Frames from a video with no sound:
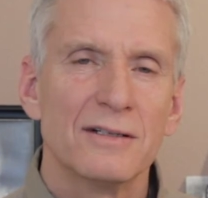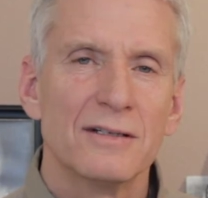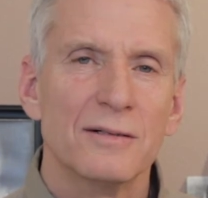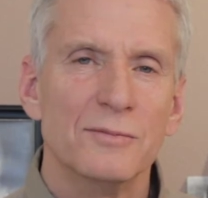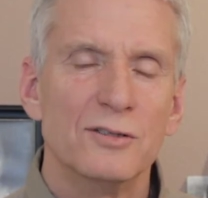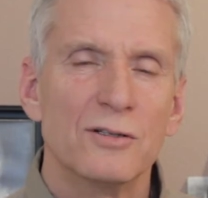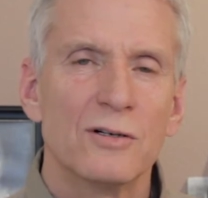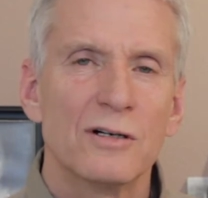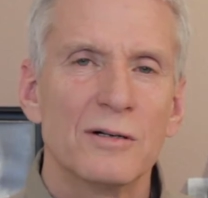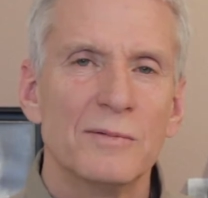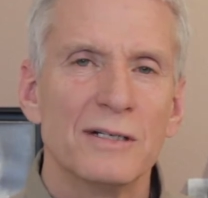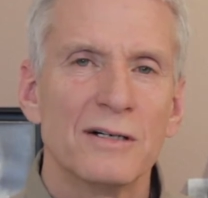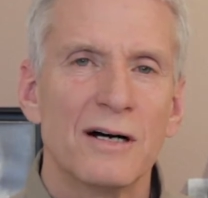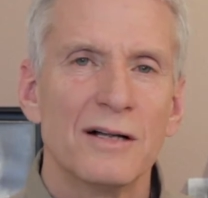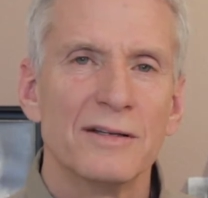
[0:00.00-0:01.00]

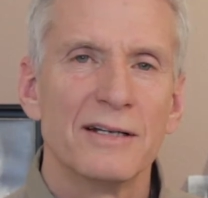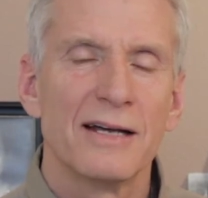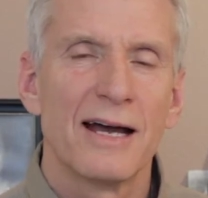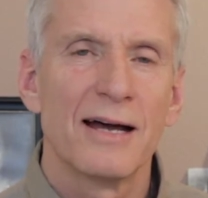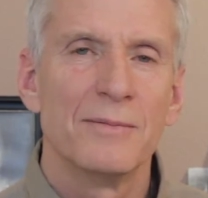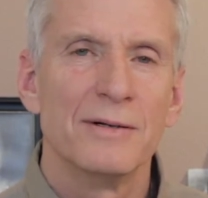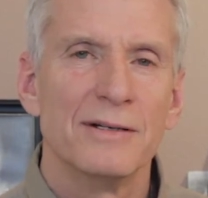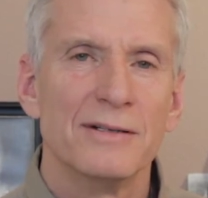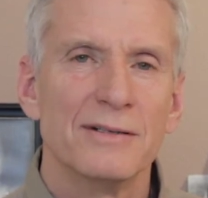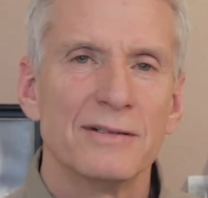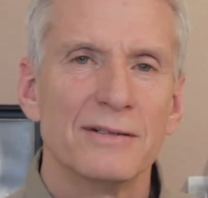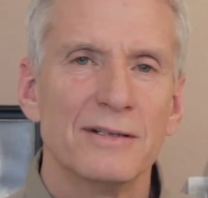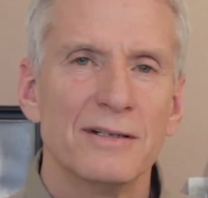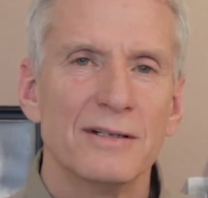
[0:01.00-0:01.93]
absorbing all that happened.